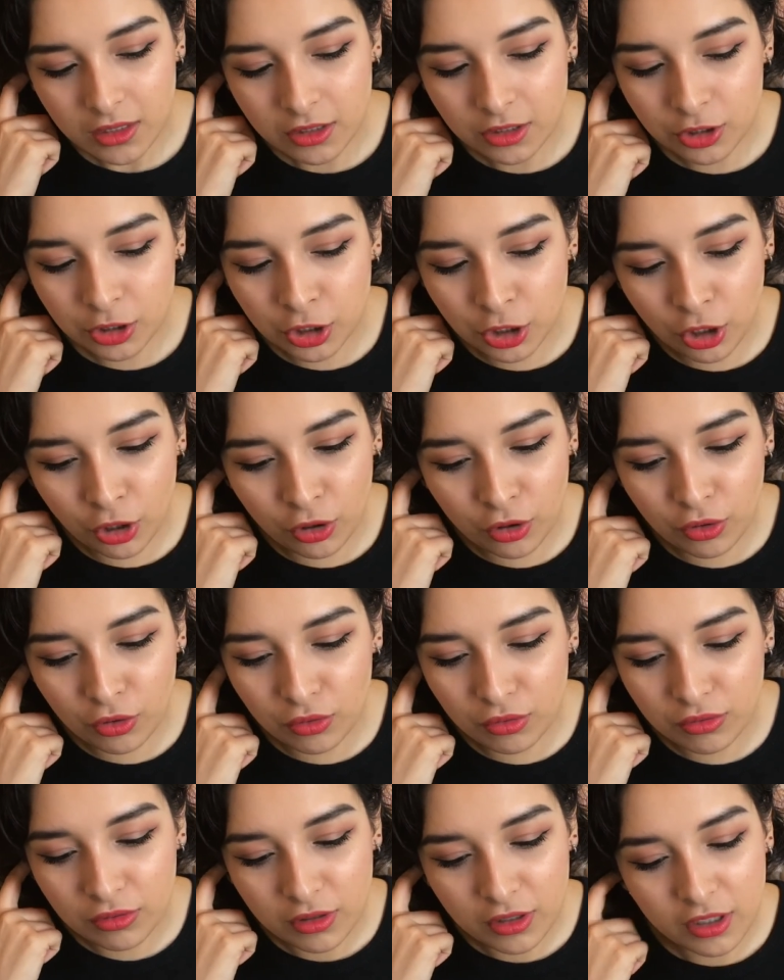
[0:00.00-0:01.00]

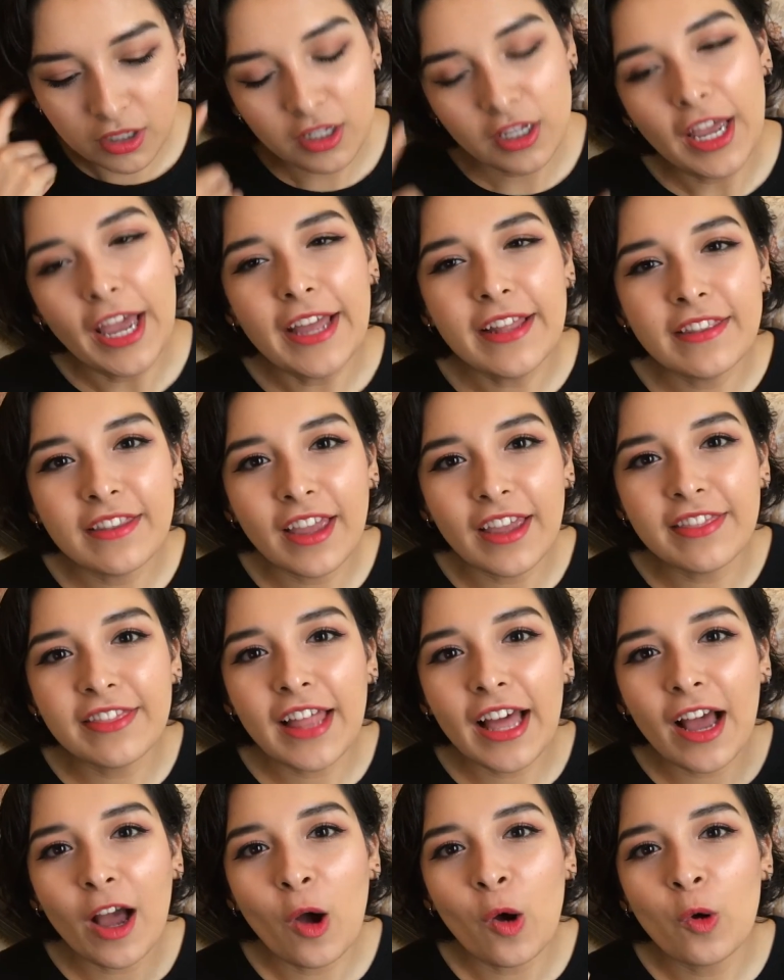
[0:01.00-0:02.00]
So, and
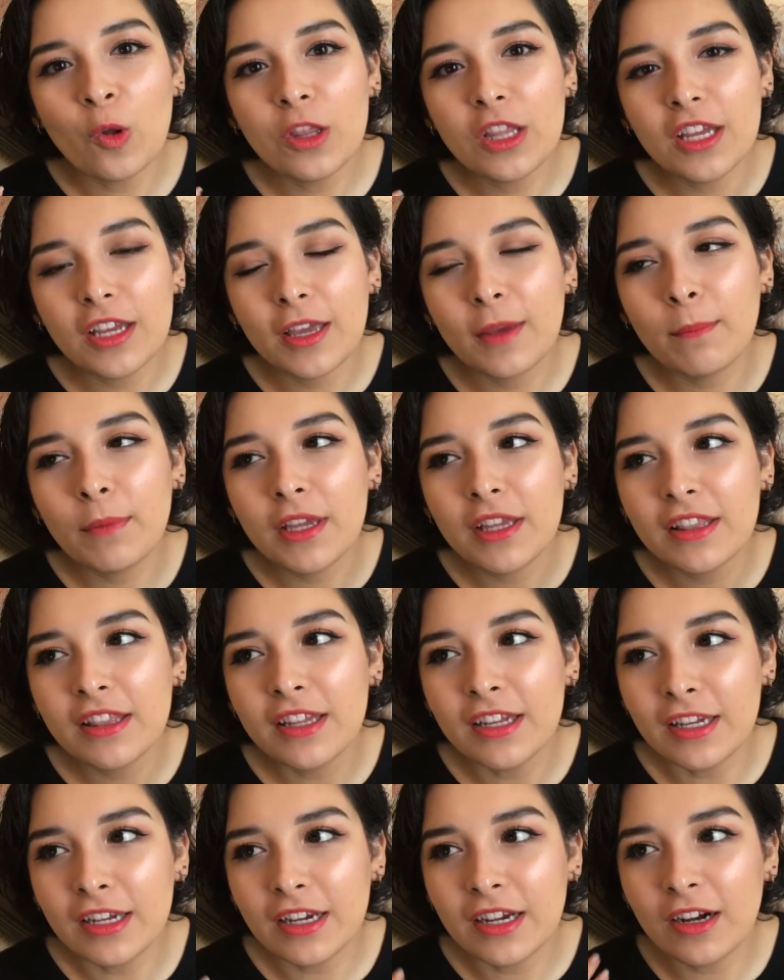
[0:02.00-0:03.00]
that whole like being
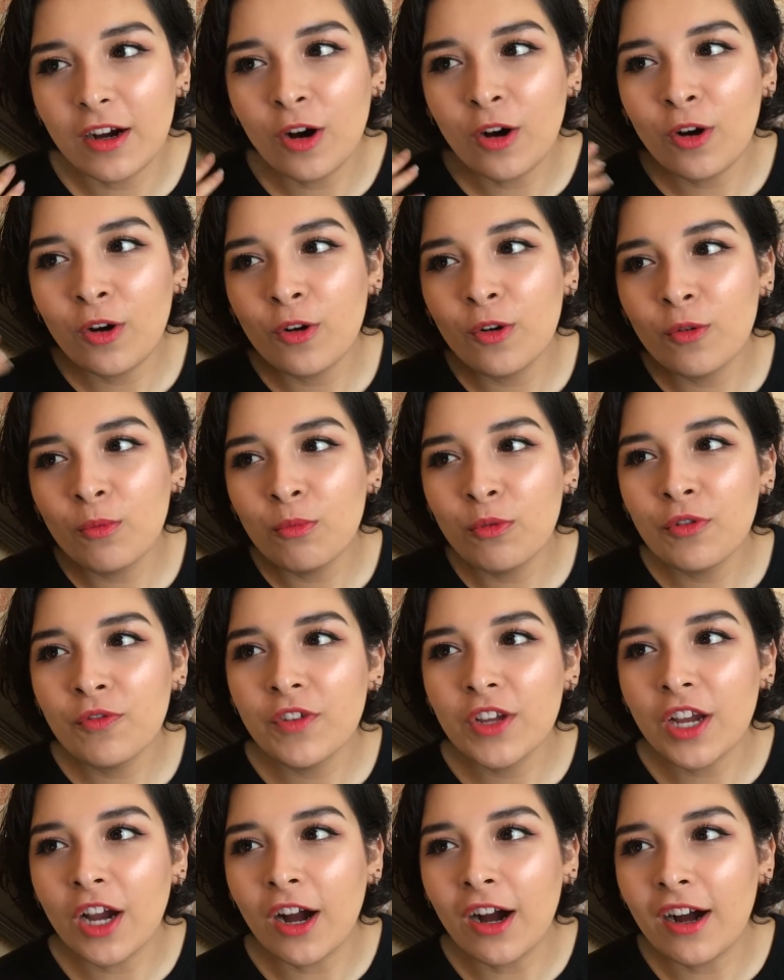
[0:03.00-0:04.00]
like, oh,
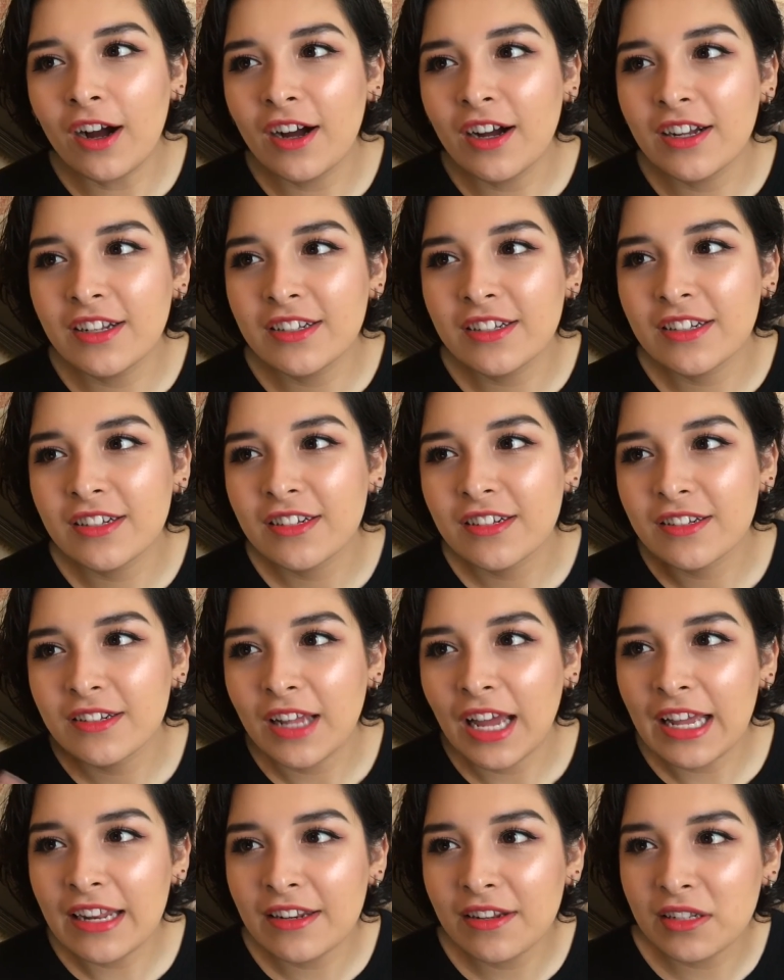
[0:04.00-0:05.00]
moving on,
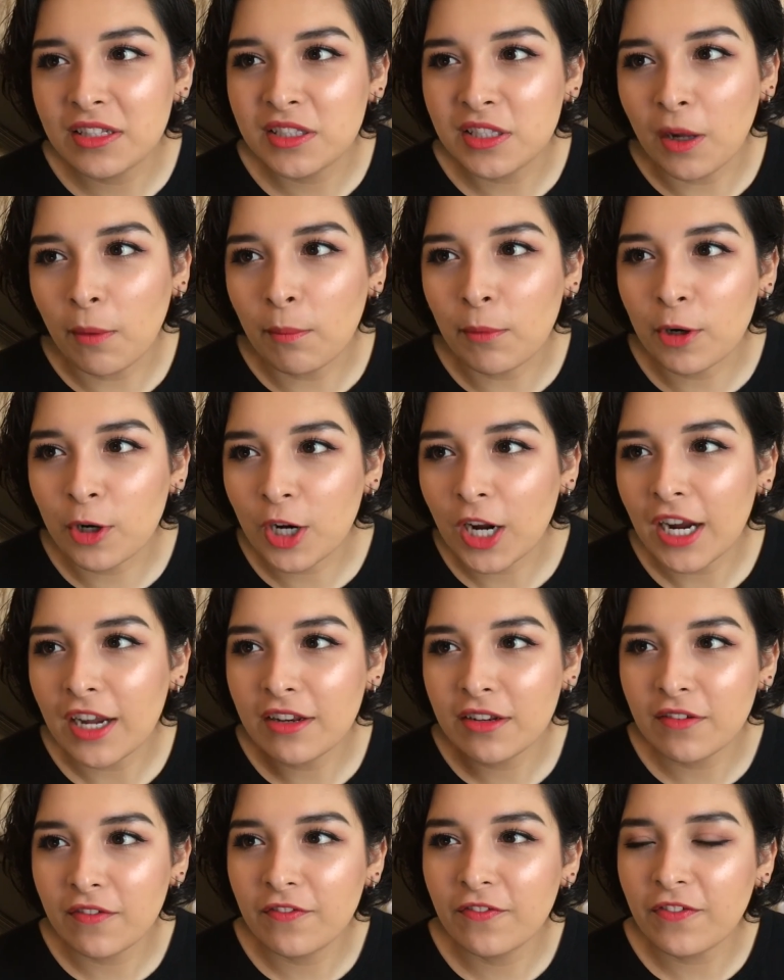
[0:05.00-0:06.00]
end of summer
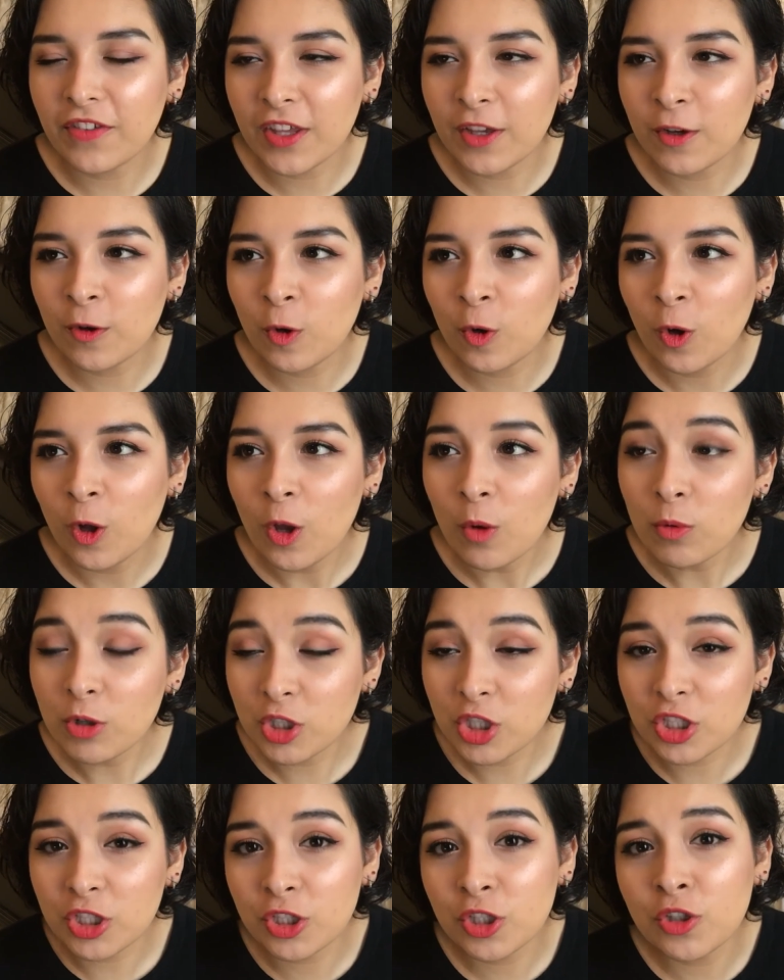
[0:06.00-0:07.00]
kind of feel,
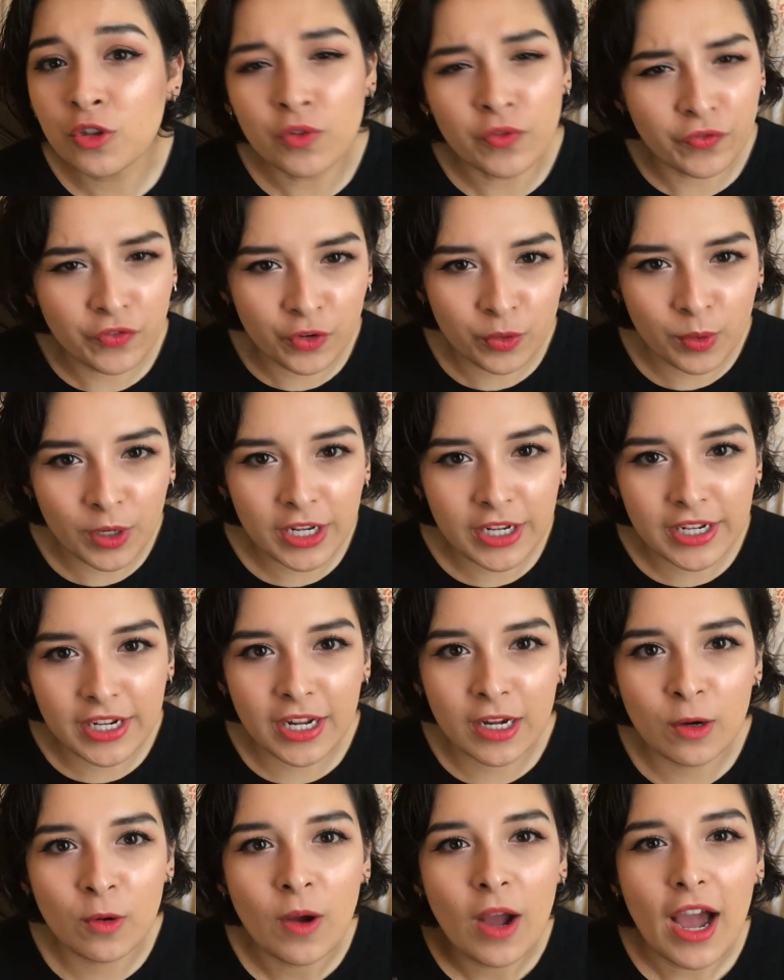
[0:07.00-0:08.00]
which is cute for right
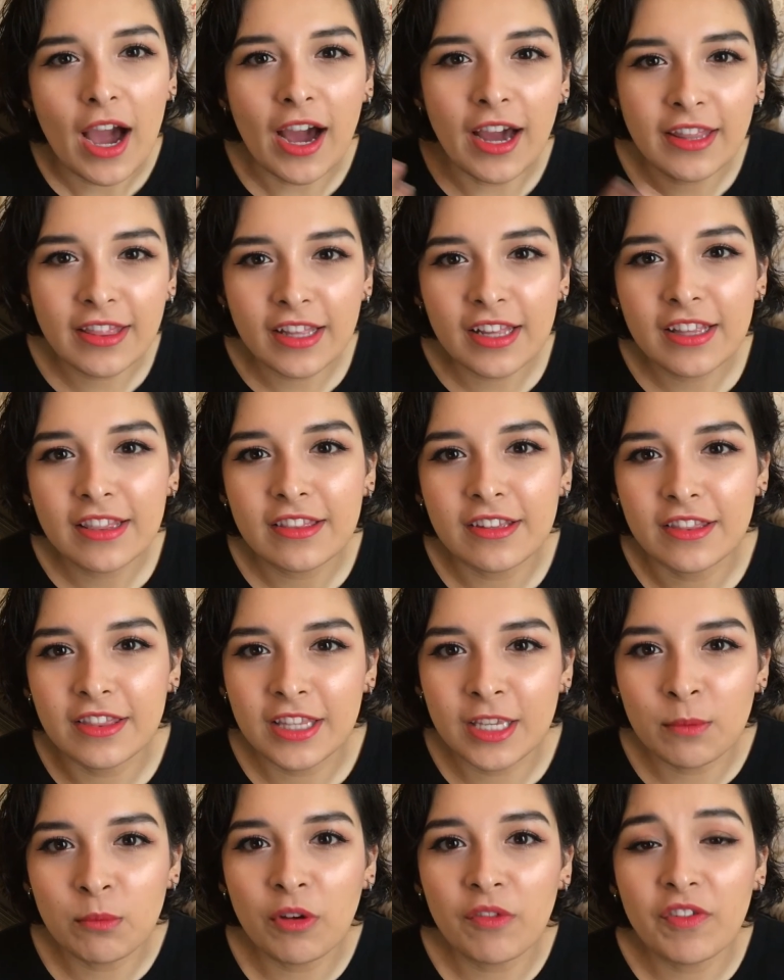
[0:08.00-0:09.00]
now. I like the
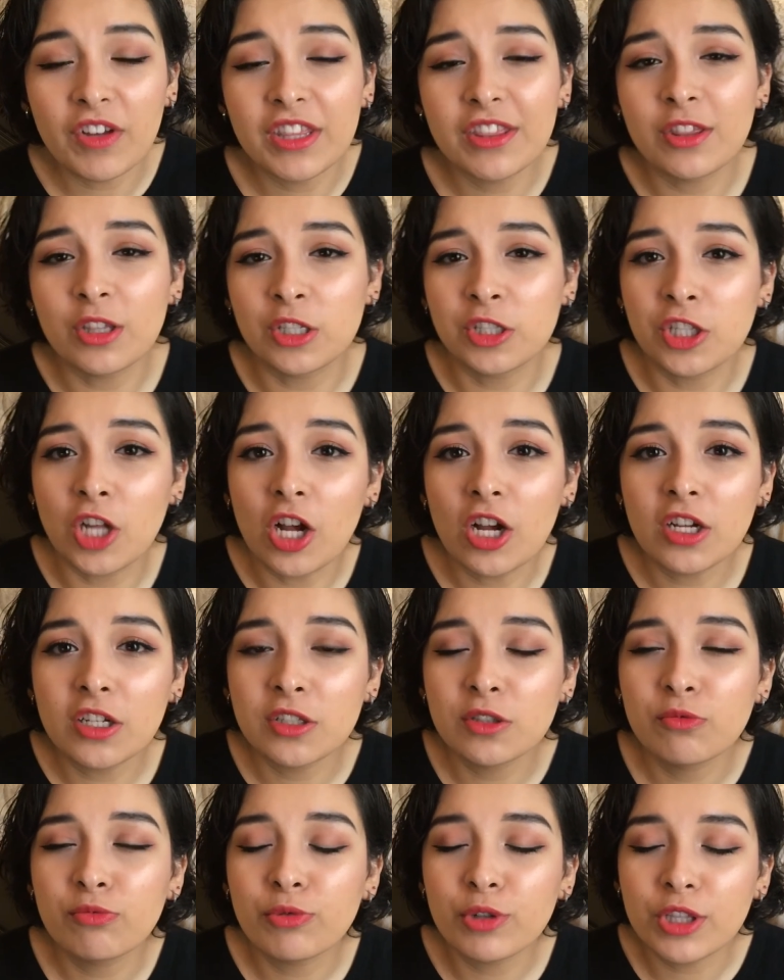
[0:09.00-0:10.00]
theme of it. The song
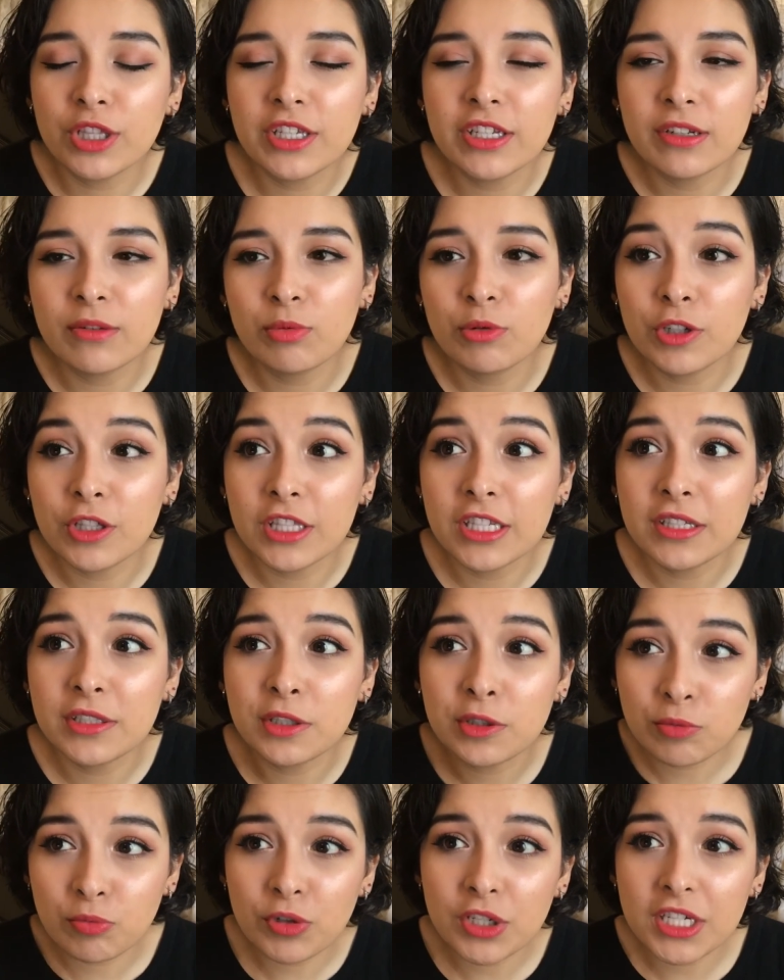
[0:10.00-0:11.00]
is really, really
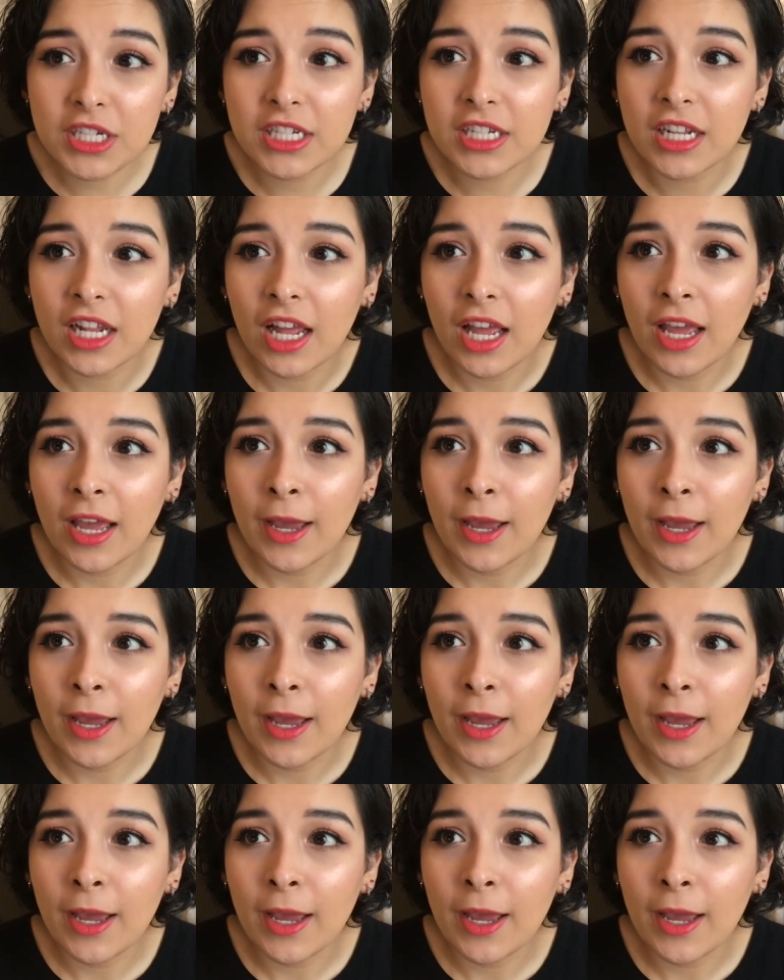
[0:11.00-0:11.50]
sweet.